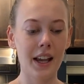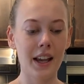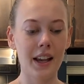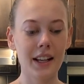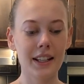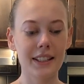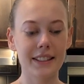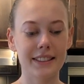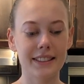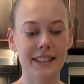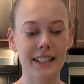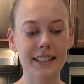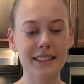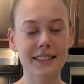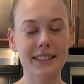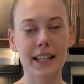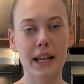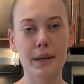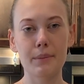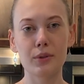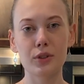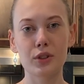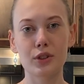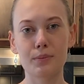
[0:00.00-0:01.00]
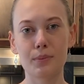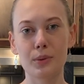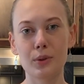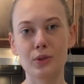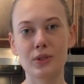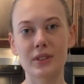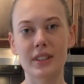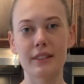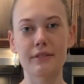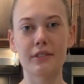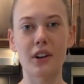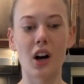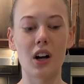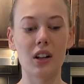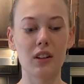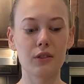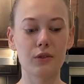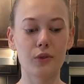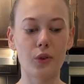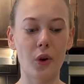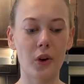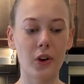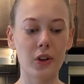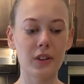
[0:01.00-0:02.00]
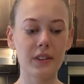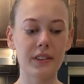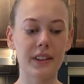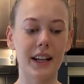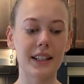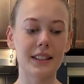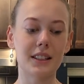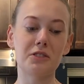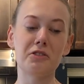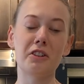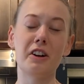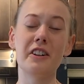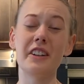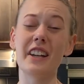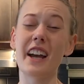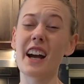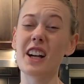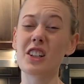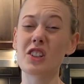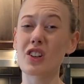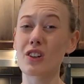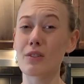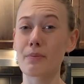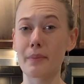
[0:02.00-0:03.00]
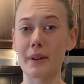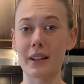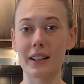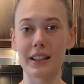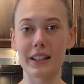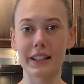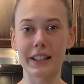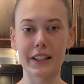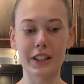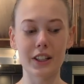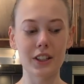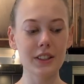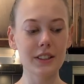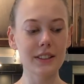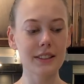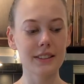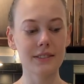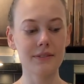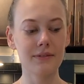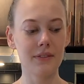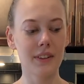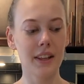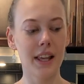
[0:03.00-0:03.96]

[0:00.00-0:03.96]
6 tablespoons of olive oil, that's around 100 milliliters,